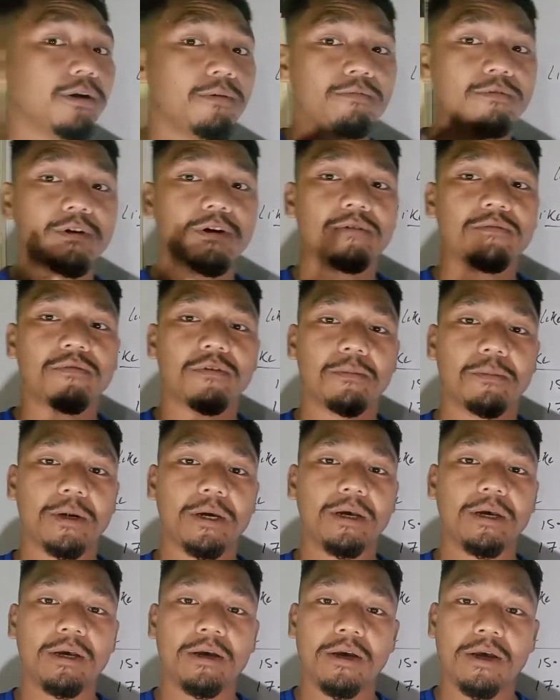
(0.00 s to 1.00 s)
convert
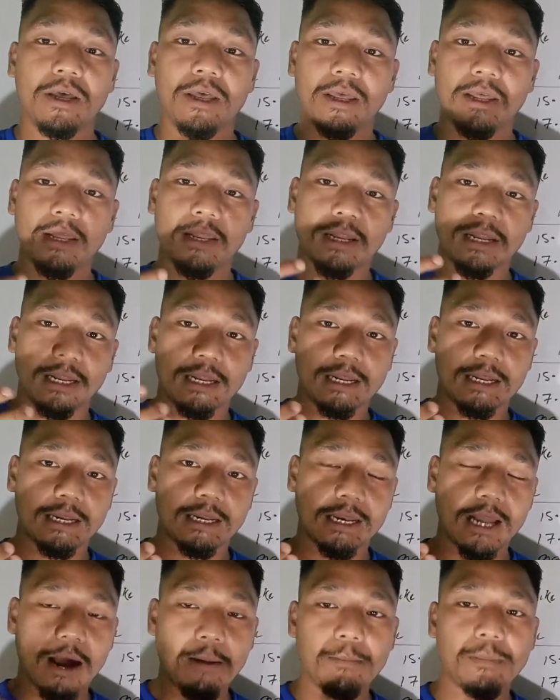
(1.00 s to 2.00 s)
from a
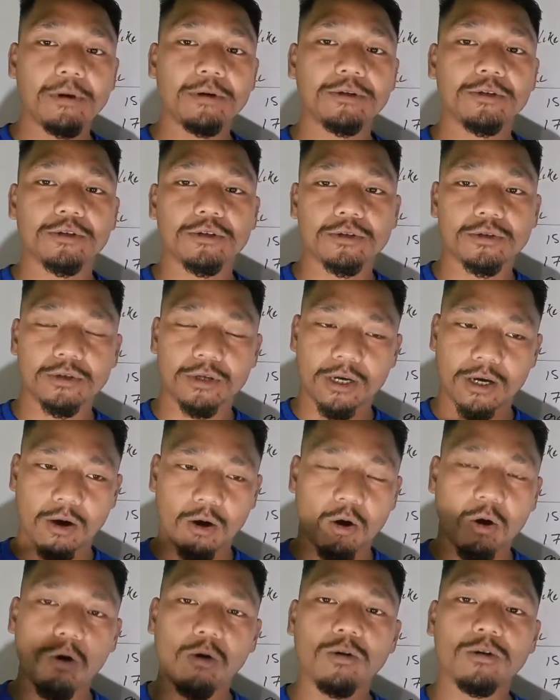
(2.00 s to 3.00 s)
numbers
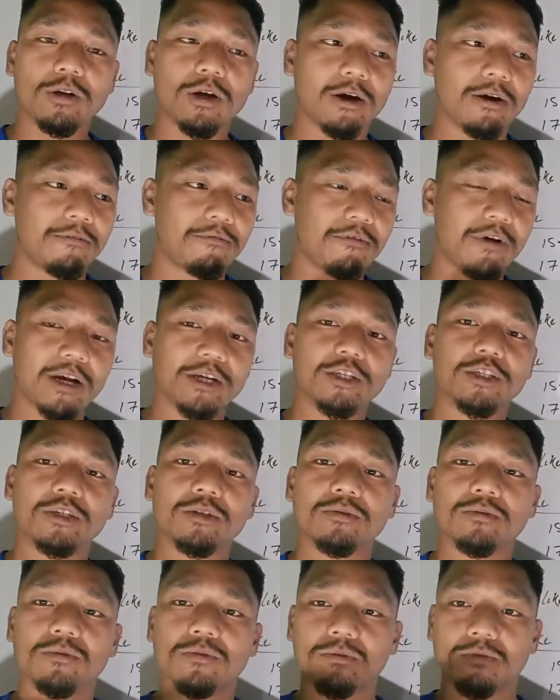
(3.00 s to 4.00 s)
whole
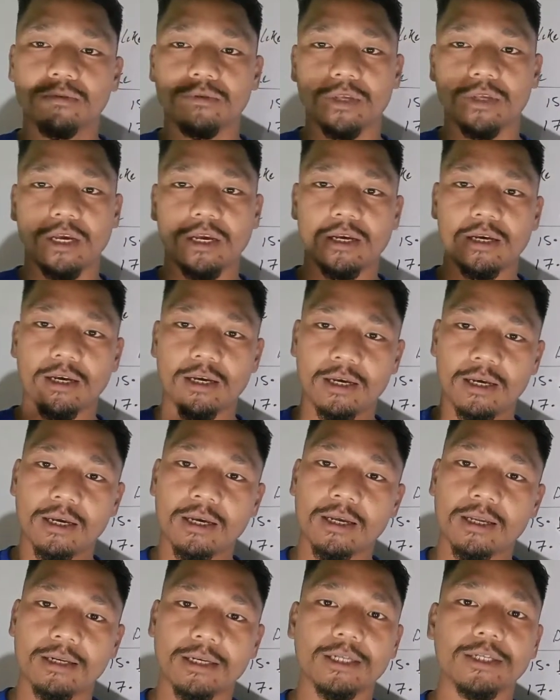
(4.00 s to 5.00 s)
fractions to the
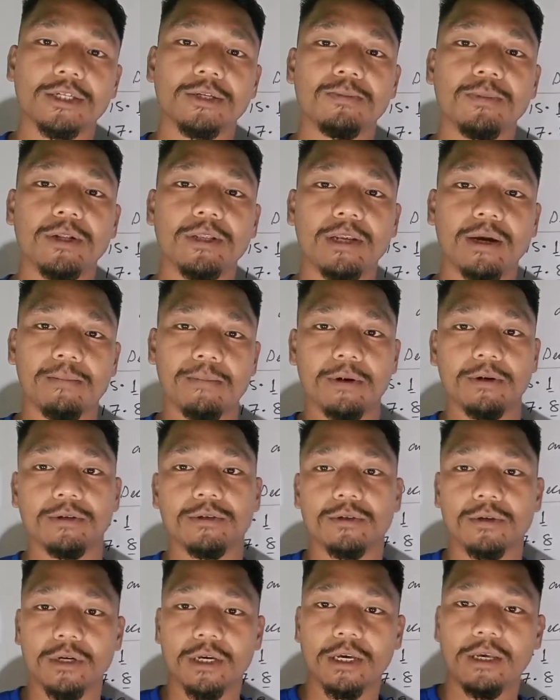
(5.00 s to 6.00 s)
decimal
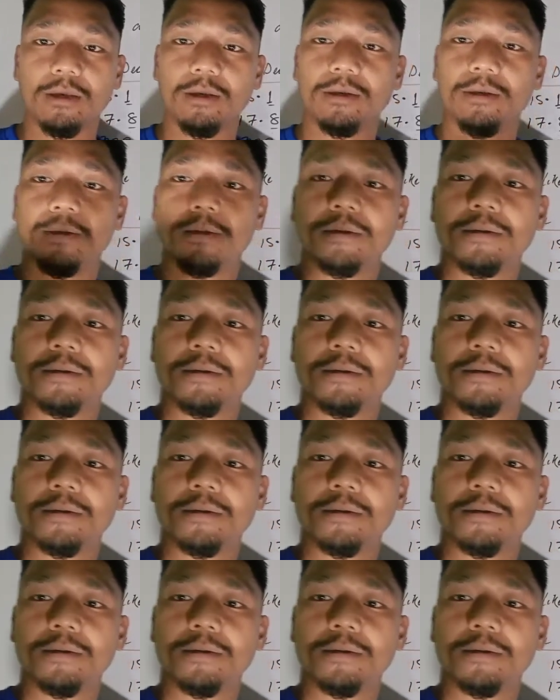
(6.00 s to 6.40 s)
numbers. Okay,